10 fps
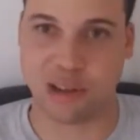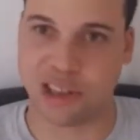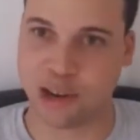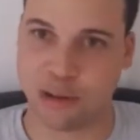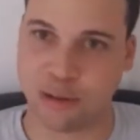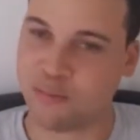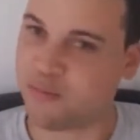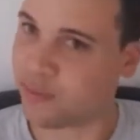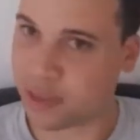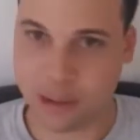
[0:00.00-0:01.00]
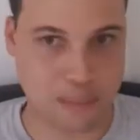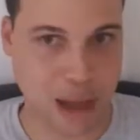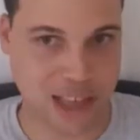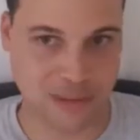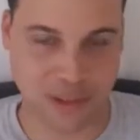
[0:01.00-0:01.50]
He's still
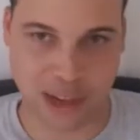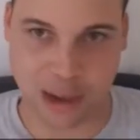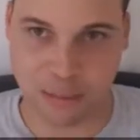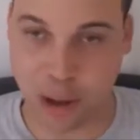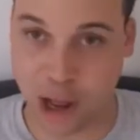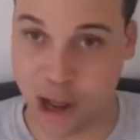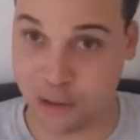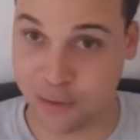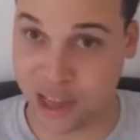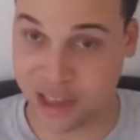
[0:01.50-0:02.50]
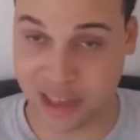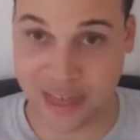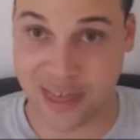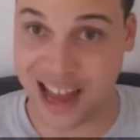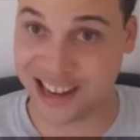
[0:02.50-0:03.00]
massively part of this
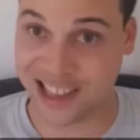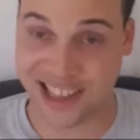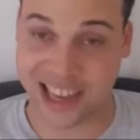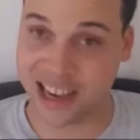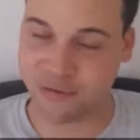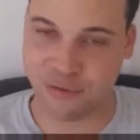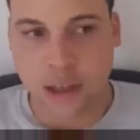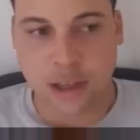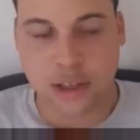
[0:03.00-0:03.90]
Atlanta scene.